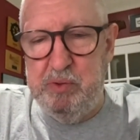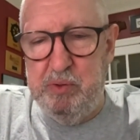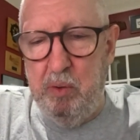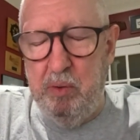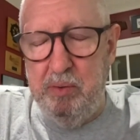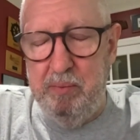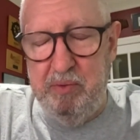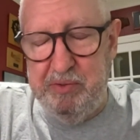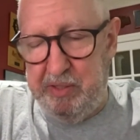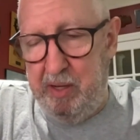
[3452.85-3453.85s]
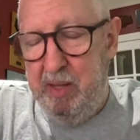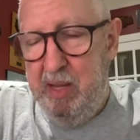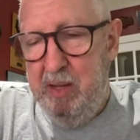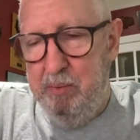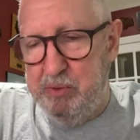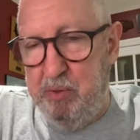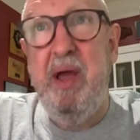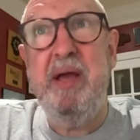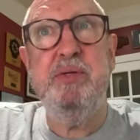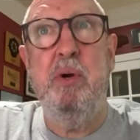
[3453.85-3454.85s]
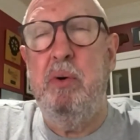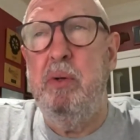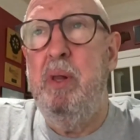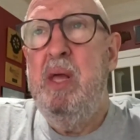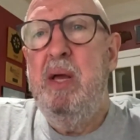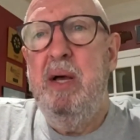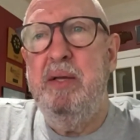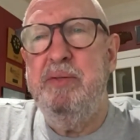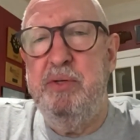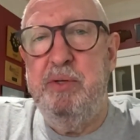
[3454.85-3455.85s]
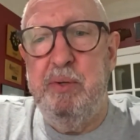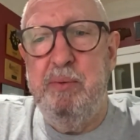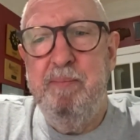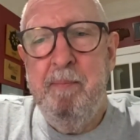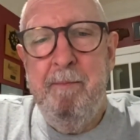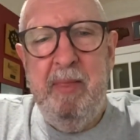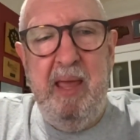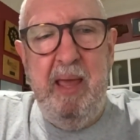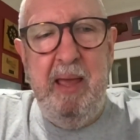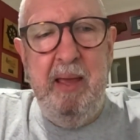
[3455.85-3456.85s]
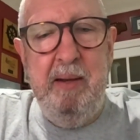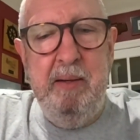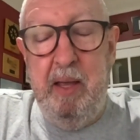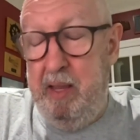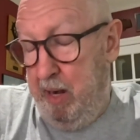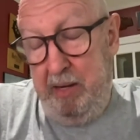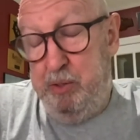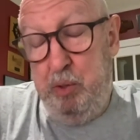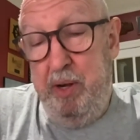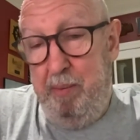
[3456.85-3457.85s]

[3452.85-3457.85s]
Greg's goal to do, and I enjoyed it.